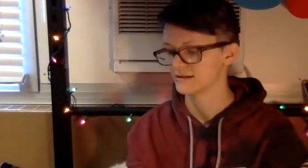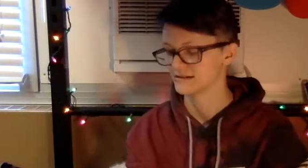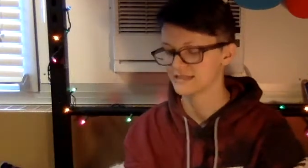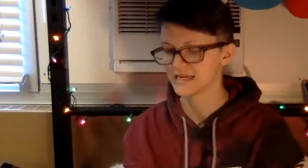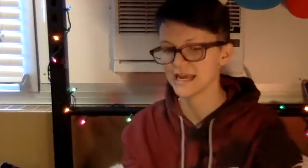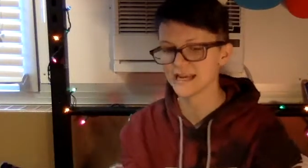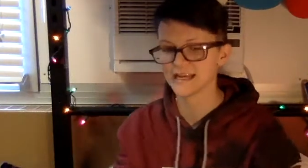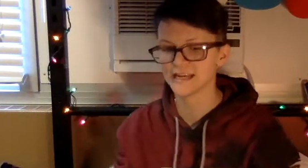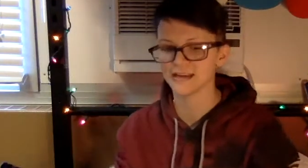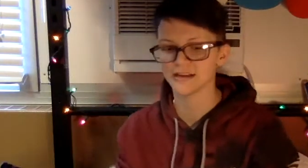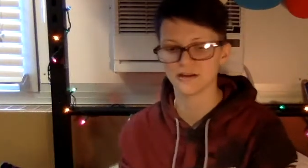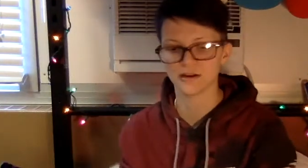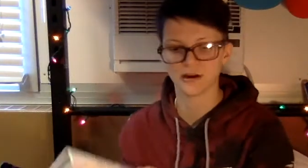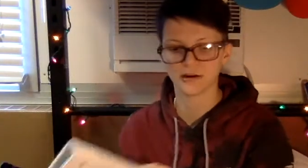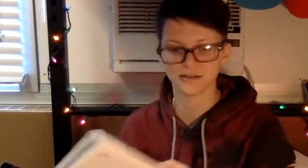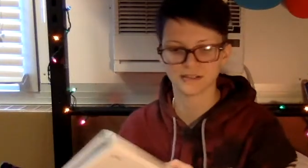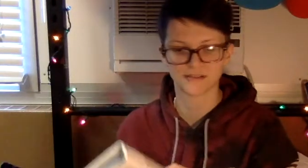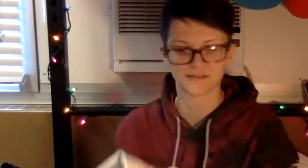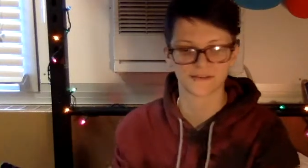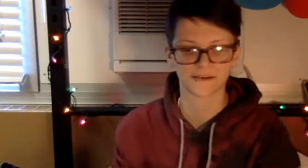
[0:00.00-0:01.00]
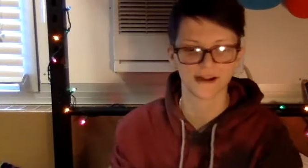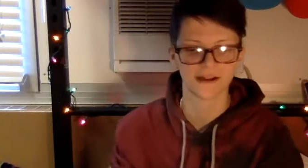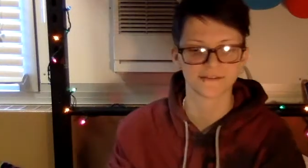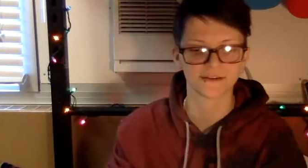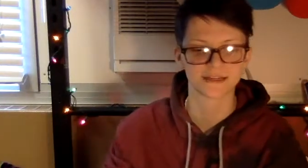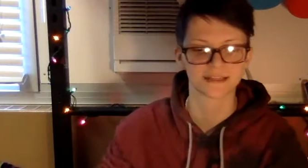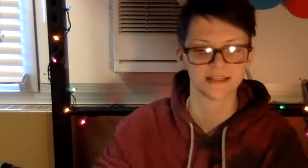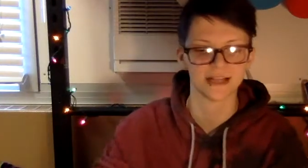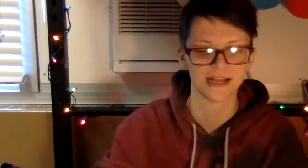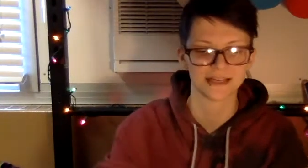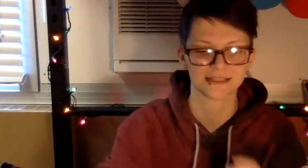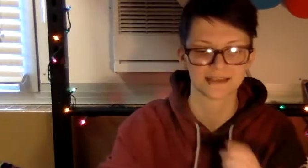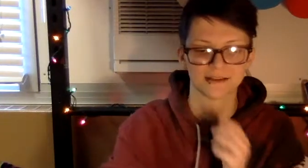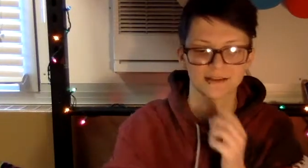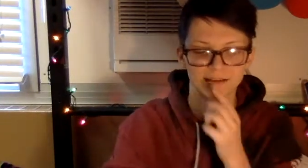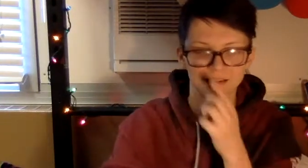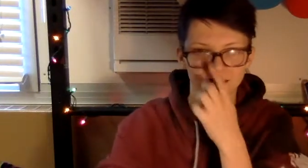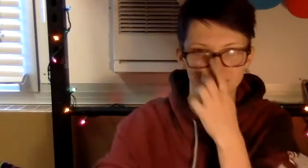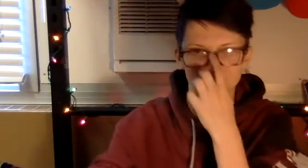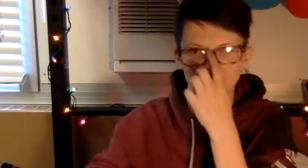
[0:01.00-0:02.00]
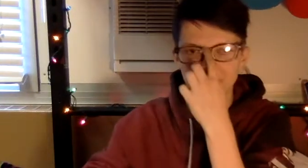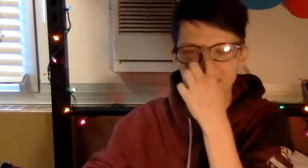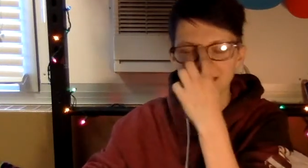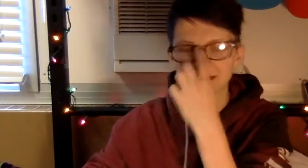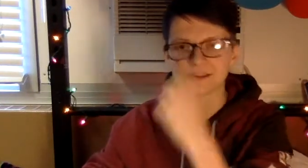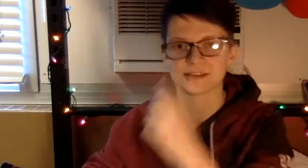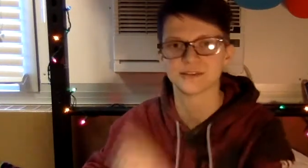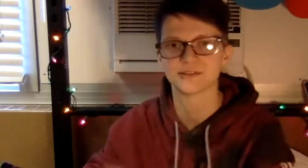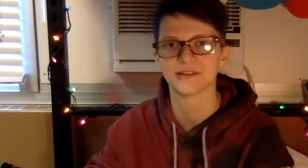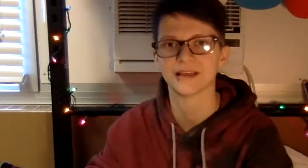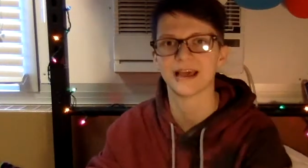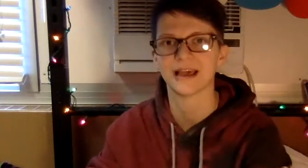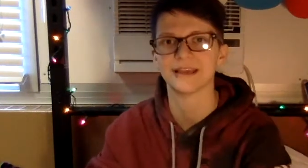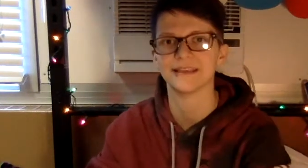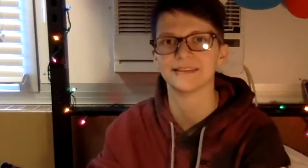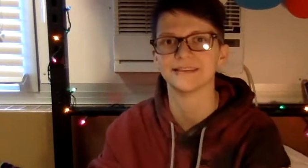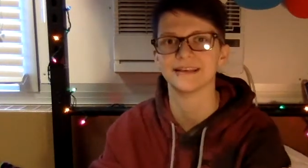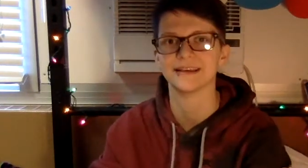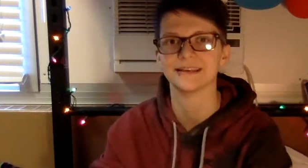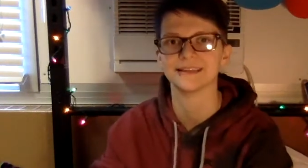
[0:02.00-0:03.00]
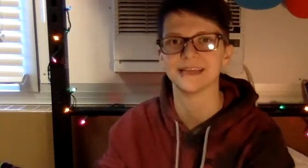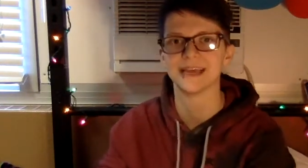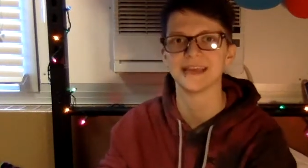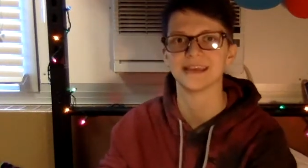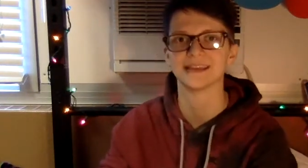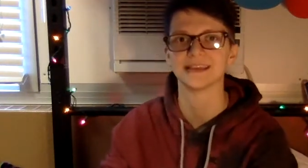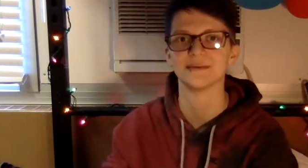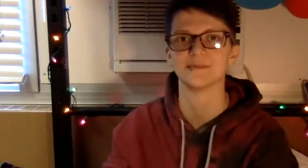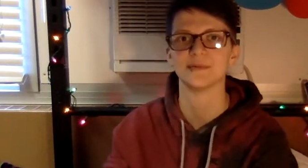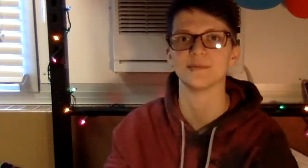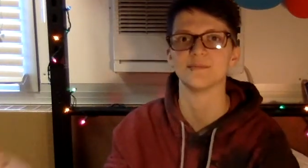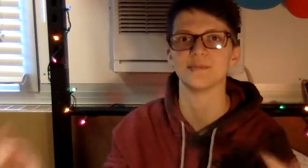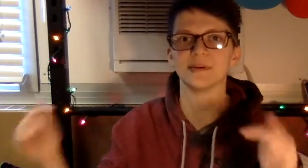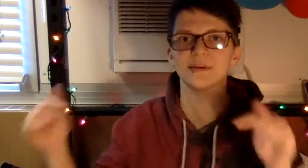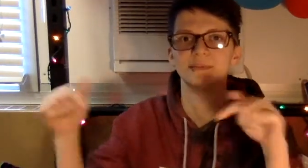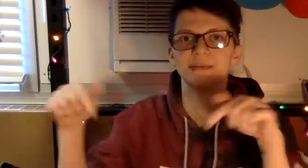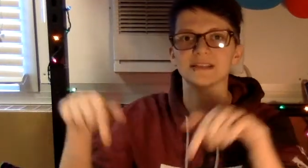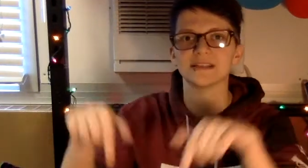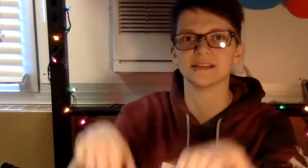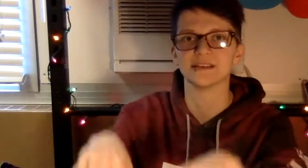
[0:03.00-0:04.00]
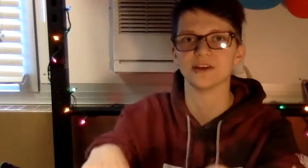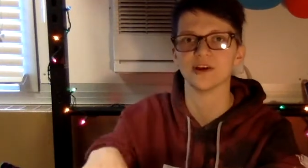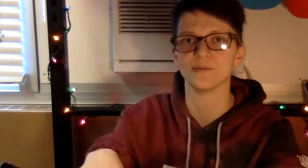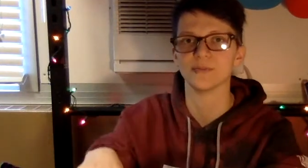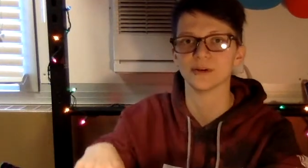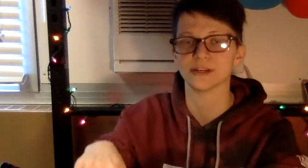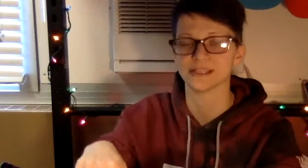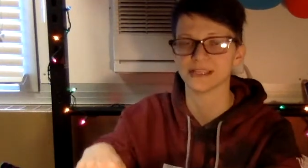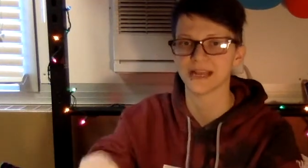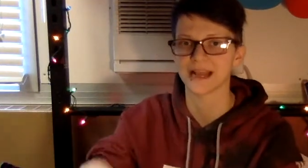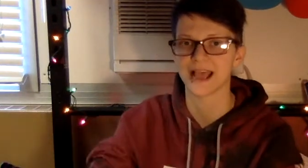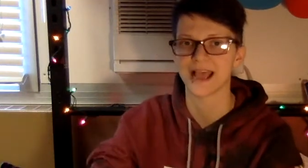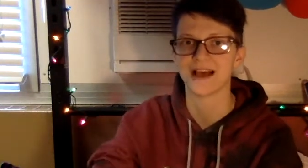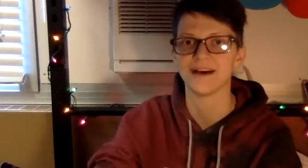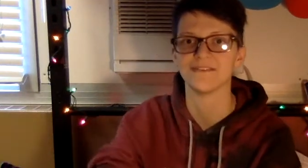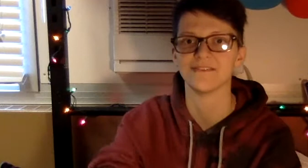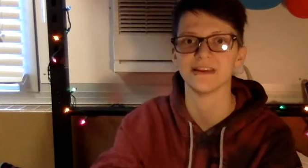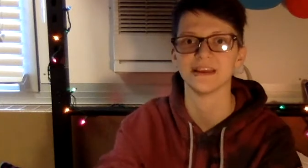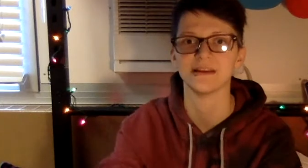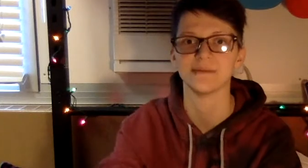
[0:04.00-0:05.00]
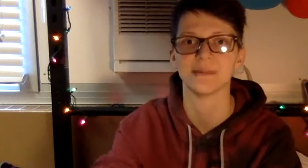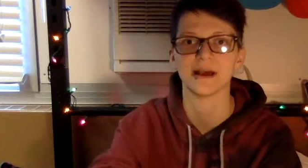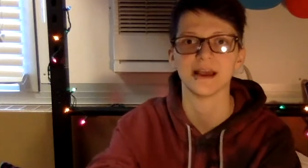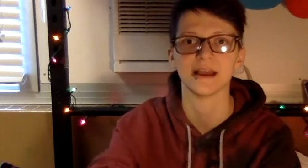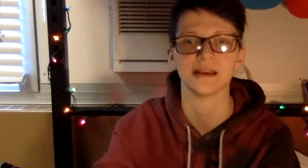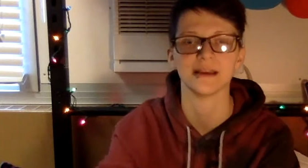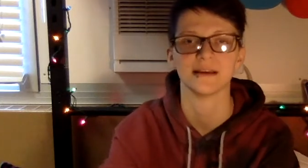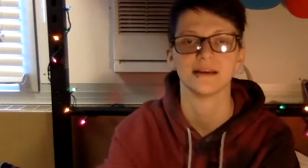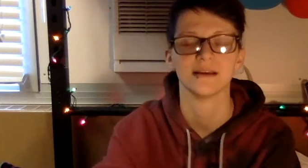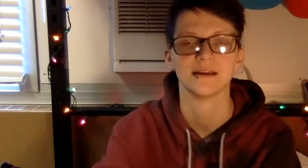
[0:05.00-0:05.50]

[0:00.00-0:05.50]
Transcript: taking notes for every class other than math, so that I can then take them and put them into the notebooks that I have in my